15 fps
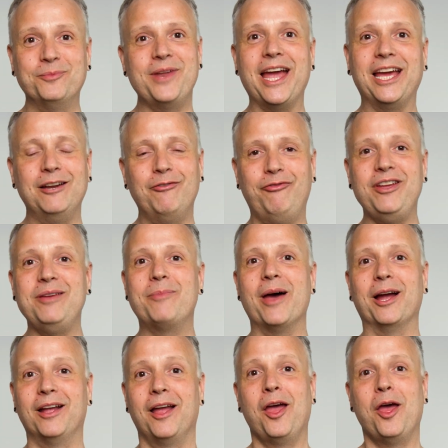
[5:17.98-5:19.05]
from Negative
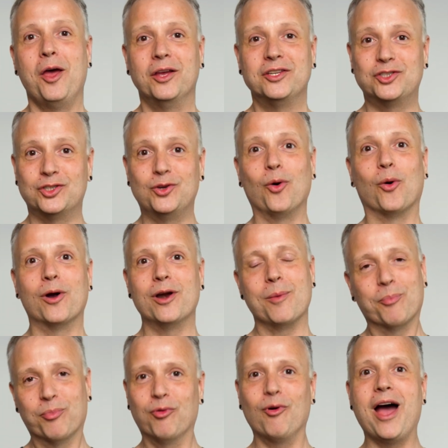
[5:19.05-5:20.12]
Feedback scored a
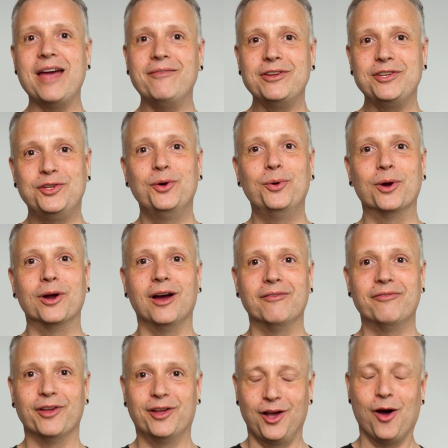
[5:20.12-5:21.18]
private tour
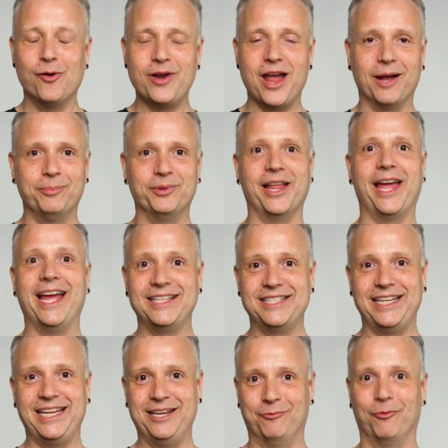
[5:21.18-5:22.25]
of the Kodak
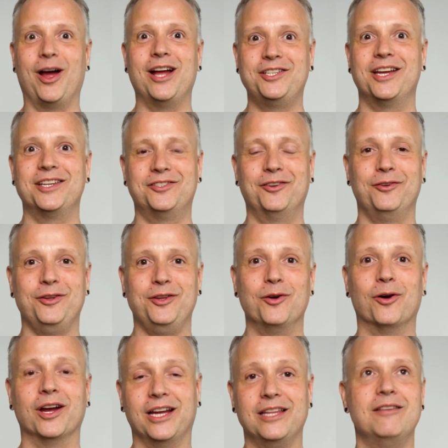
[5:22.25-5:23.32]
plant in Rochester, New
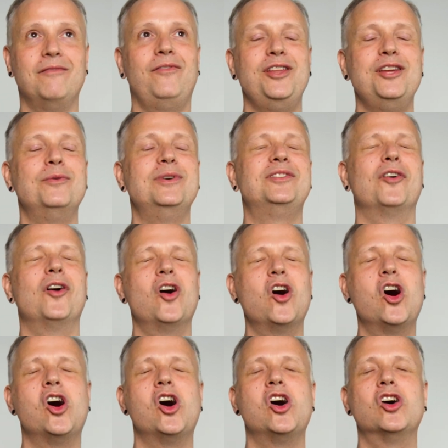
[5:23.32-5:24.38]
York, and the video is
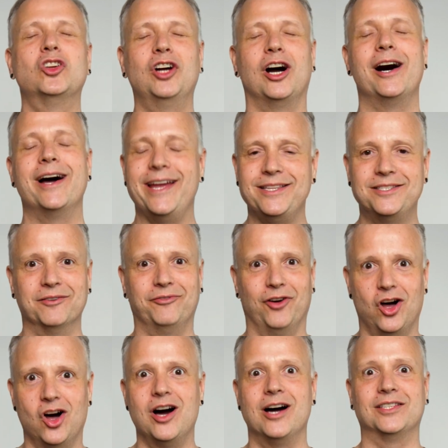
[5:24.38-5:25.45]
all kinds
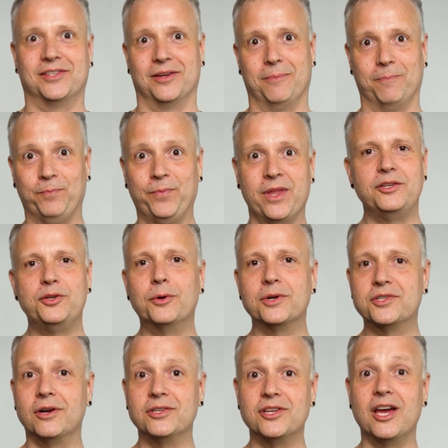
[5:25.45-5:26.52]
of awesome. The tour
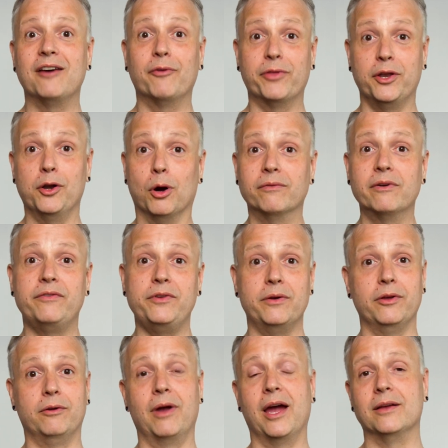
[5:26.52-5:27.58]
starts off with an overview
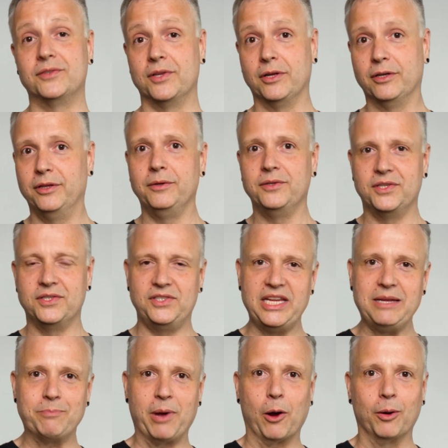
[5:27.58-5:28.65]
of the grounds that includes the
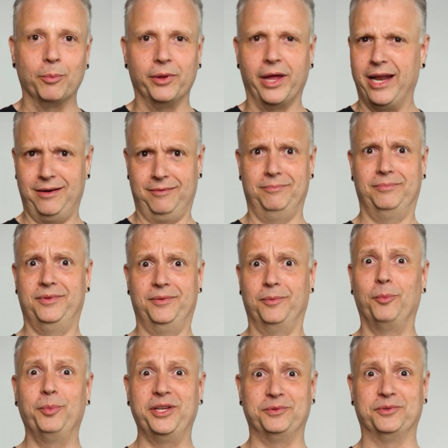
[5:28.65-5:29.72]
steam power plant. The
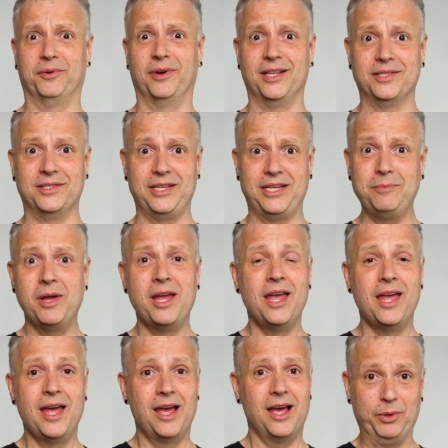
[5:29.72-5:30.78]
whole place was run on steam.
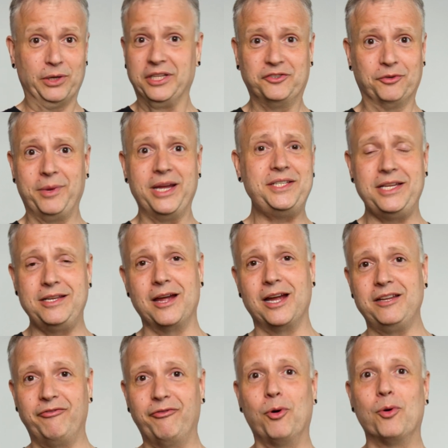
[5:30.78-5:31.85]
Buildings from
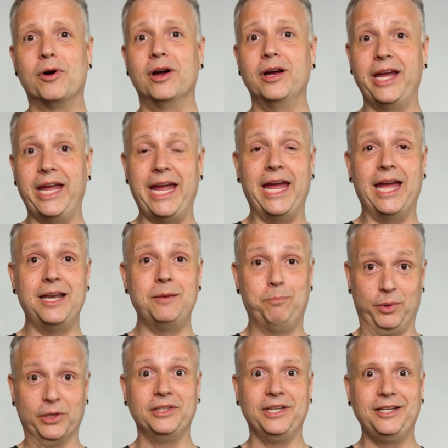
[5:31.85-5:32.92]
1894
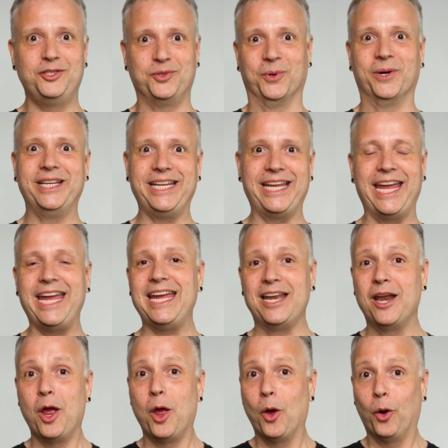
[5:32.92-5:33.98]
and Building
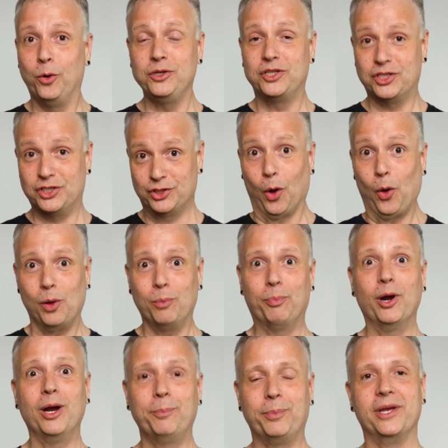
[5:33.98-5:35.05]
28, whose sole
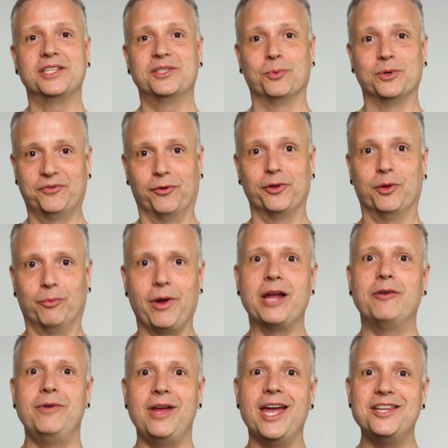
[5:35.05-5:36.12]
purpose was for the
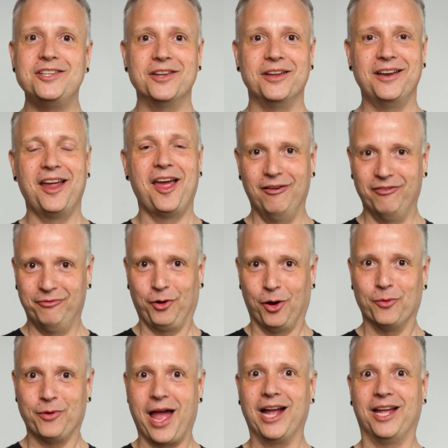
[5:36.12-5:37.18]
recreation of
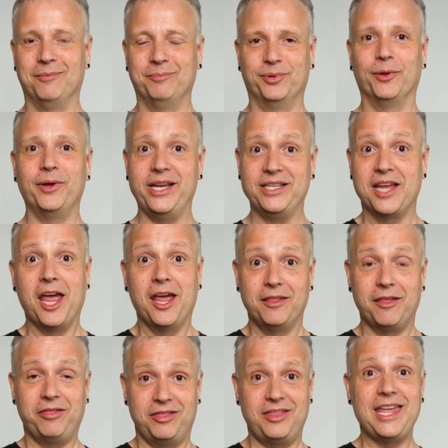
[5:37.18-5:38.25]
Kodak employees.
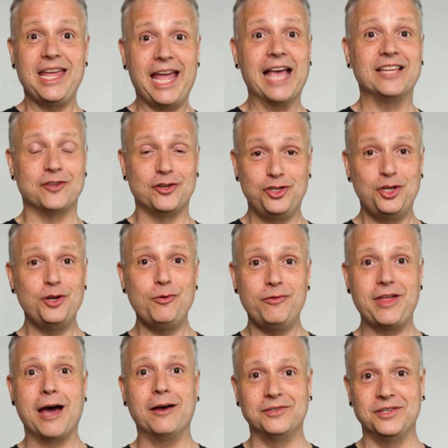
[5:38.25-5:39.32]
The thing has a
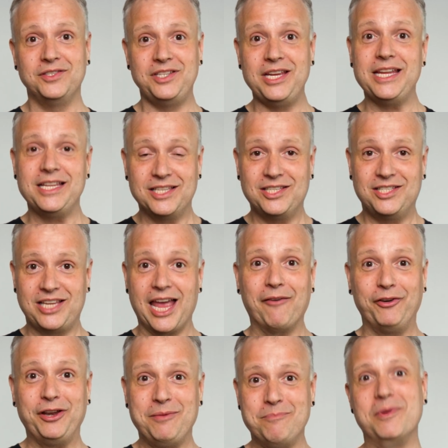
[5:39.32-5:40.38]
2,000 seat,
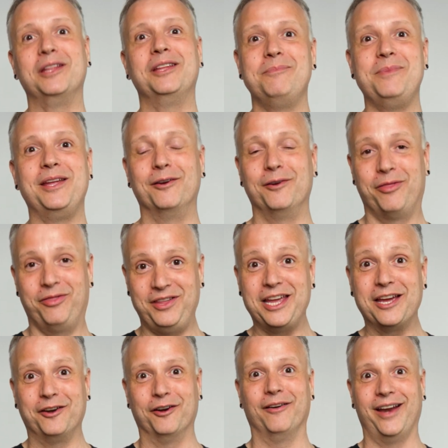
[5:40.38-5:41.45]
70 millimeter
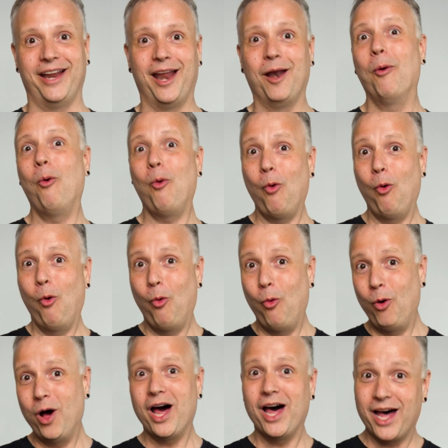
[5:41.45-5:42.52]
theater in it.
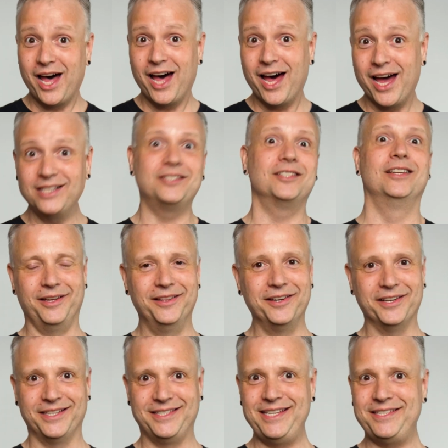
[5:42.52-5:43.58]
What?
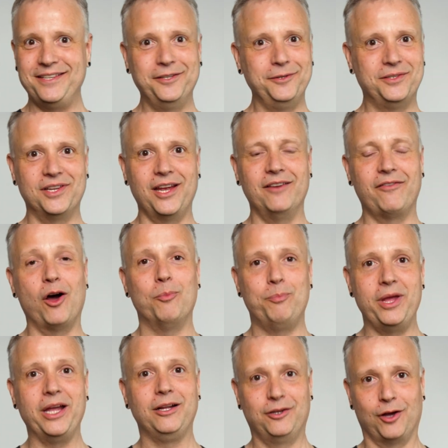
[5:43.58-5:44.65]
Look, it's easy to lose sight of how
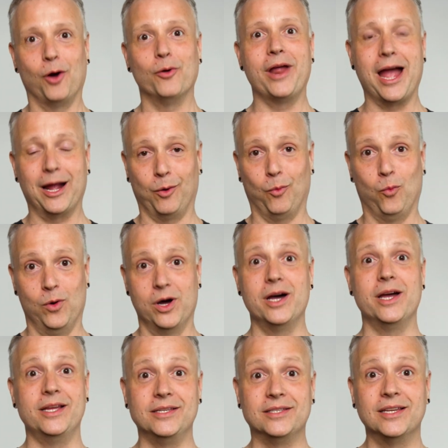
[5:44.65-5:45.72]
big Kodak
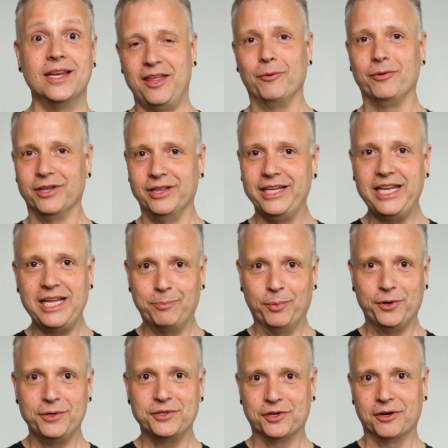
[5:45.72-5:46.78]
was. They were the leading
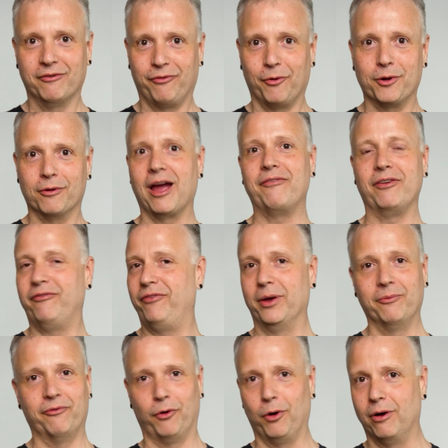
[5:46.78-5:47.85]
producer of photographic
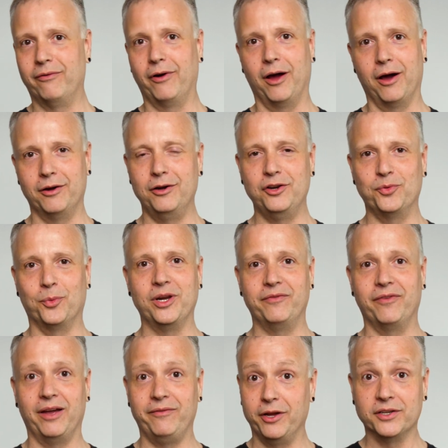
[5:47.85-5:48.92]
film for over
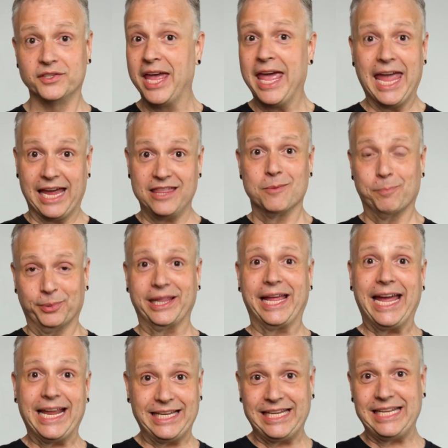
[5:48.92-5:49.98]
125 years, and the
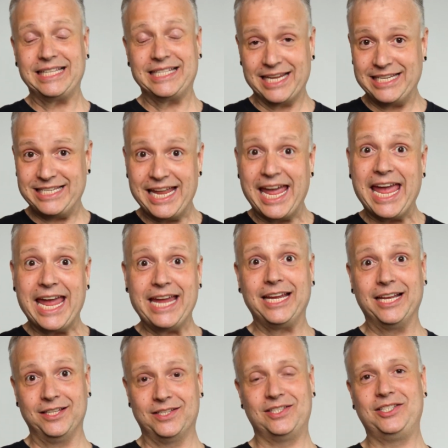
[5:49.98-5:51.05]
plant today
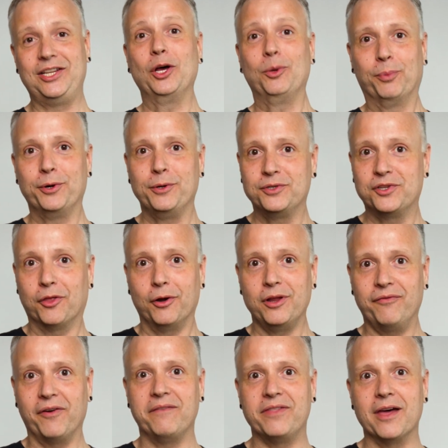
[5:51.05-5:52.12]
can still produce
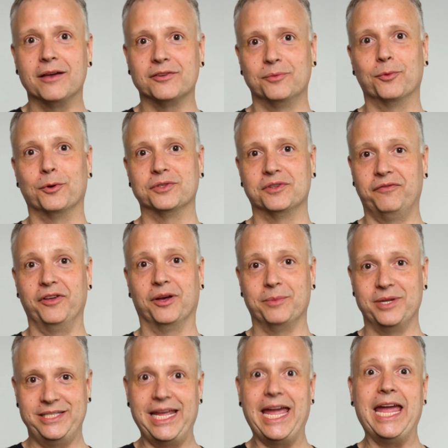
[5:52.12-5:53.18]
35,000 rolls of
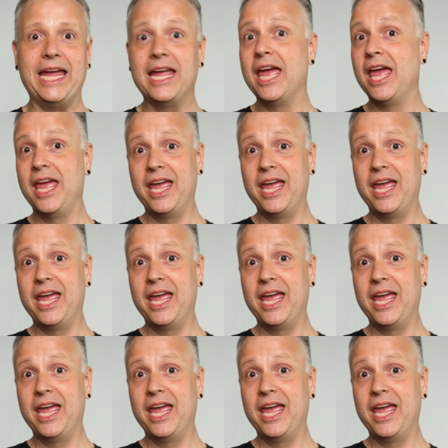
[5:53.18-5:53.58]
film a day.